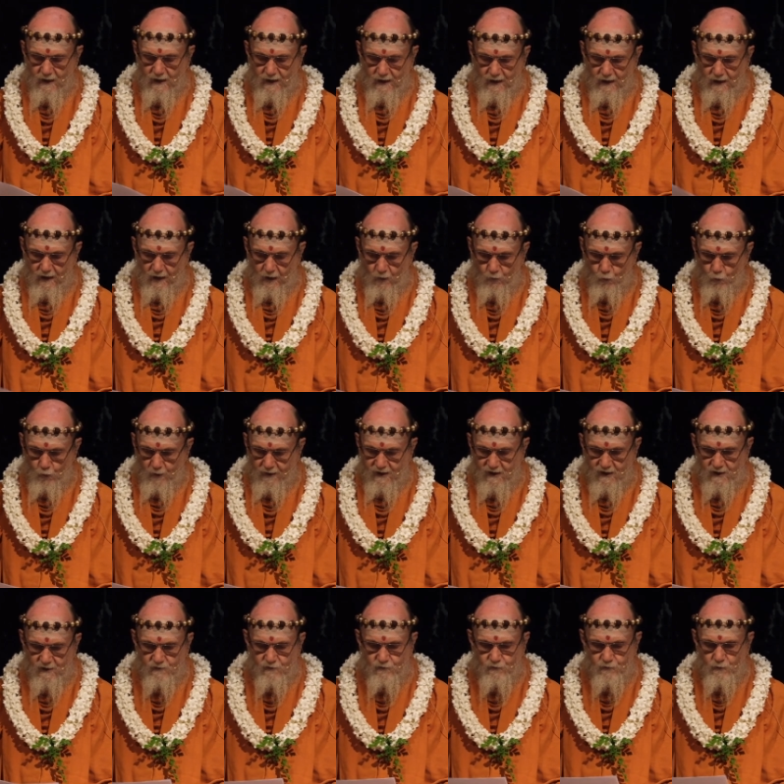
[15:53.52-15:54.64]
And we
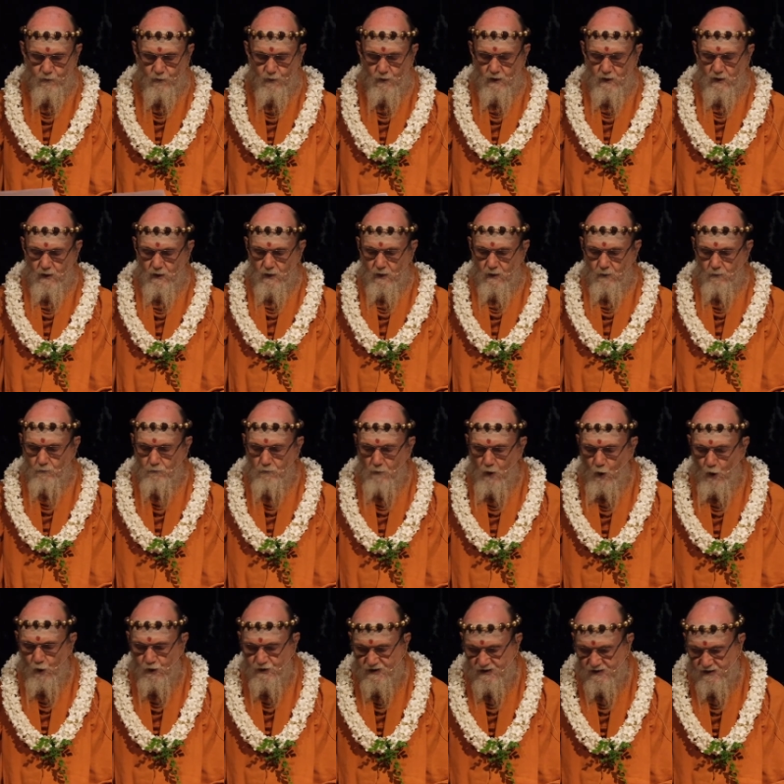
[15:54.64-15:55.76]
give
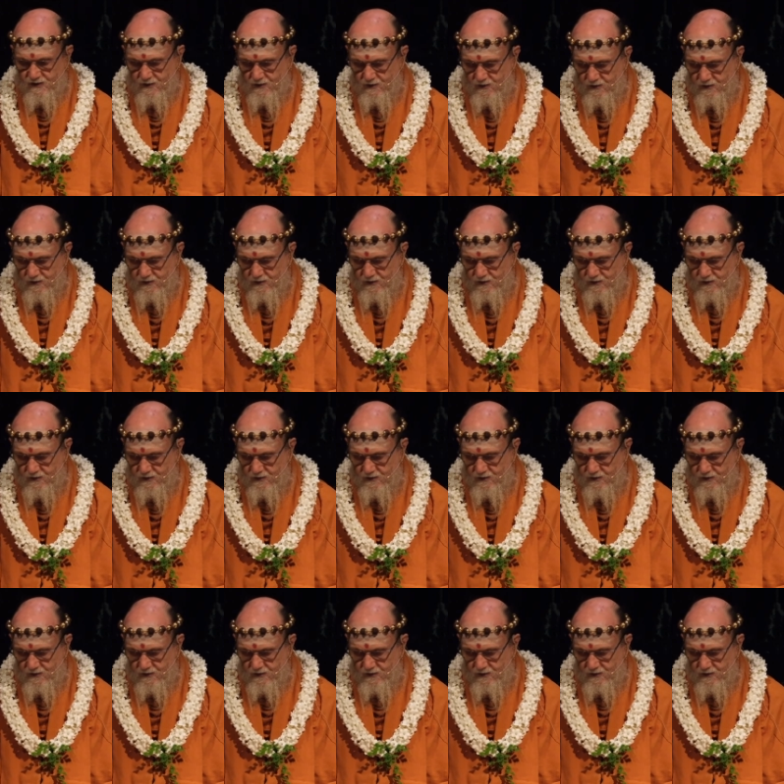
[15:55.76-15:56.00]
most